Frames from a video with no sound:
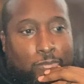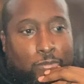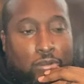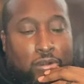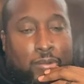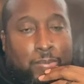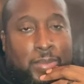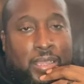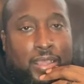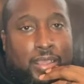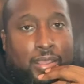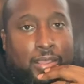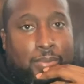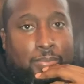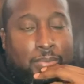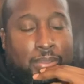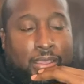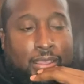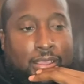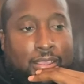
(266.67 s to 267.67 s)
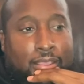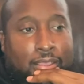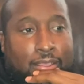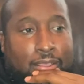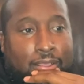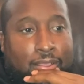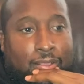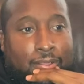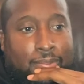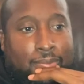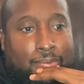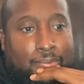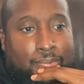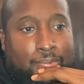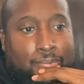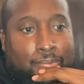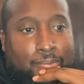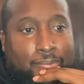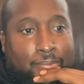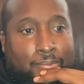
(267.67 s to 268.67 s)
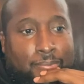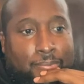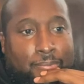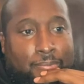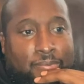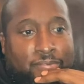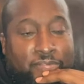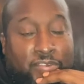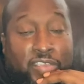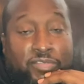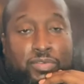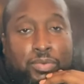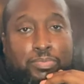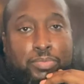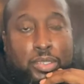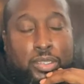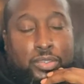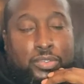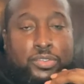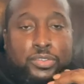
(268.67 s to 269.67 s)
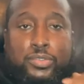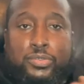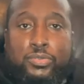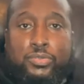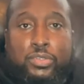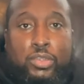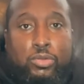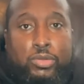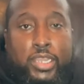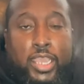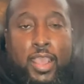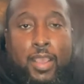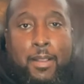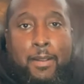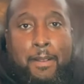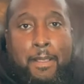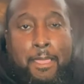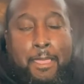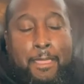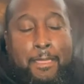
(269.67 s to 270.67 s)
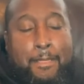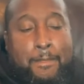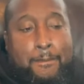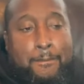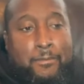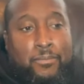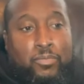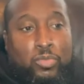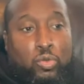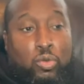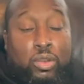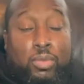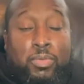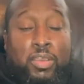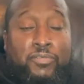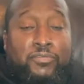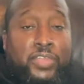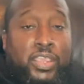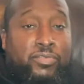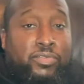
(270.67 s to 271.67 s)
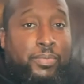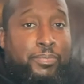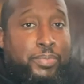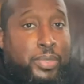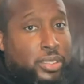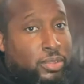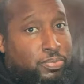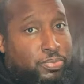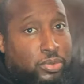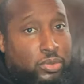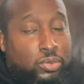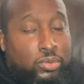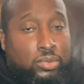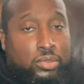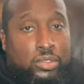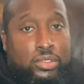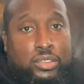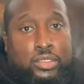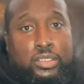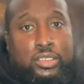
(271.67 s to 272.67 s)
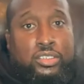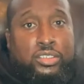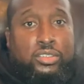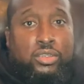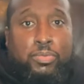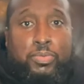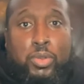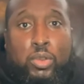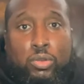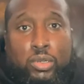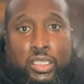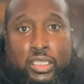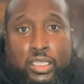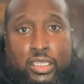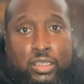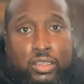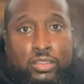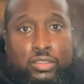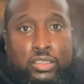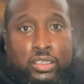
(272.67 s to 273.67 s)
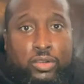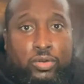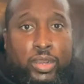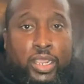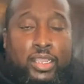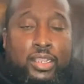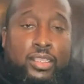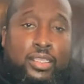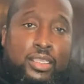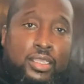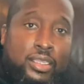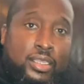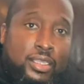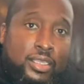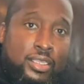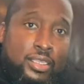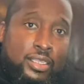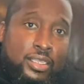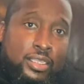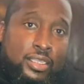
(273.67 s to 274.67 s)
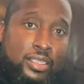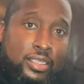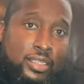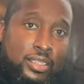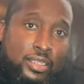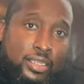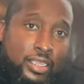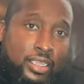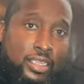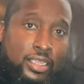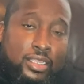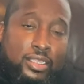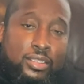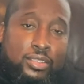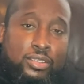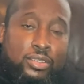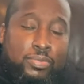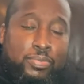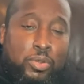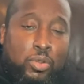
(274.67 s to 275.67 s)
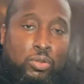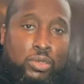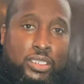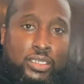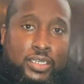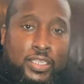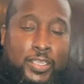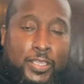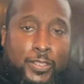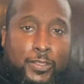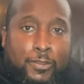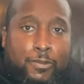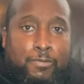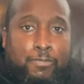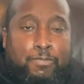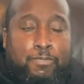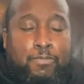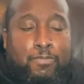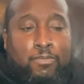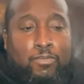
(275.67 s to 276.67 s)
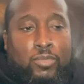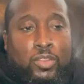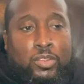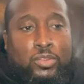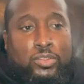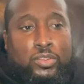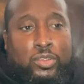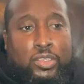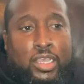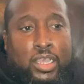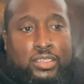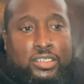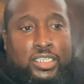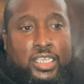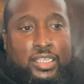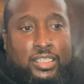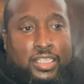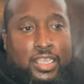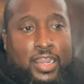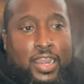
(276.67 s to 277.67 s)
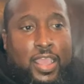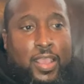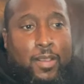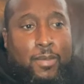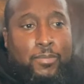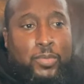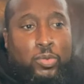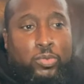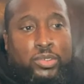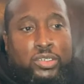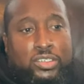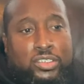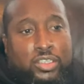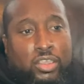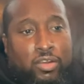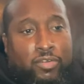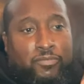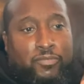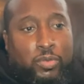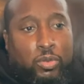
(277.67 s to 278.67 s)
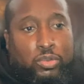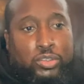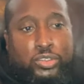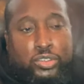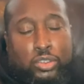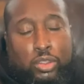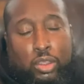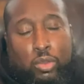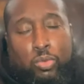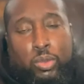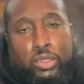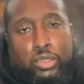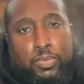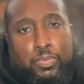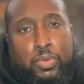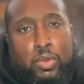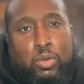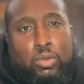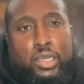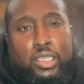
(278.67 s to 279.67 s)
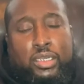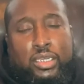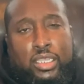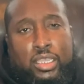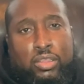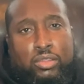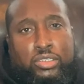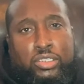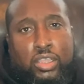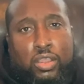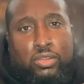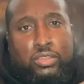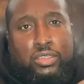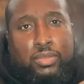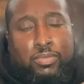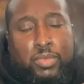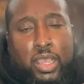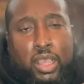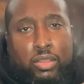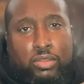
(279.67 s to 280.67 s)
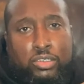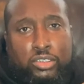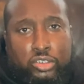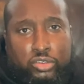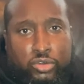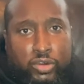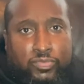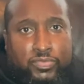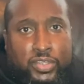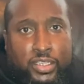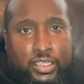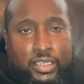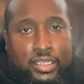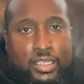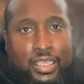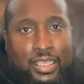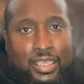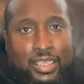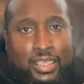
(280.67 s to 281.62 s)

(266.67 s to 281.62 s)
one of my, my uh, favorite books, no doubt. One of my favorite people is Napoleon Hill, the great late Napoleon Hill. So y'all check that out. But we're just going to focus on when Napoleon Hill talks about drifting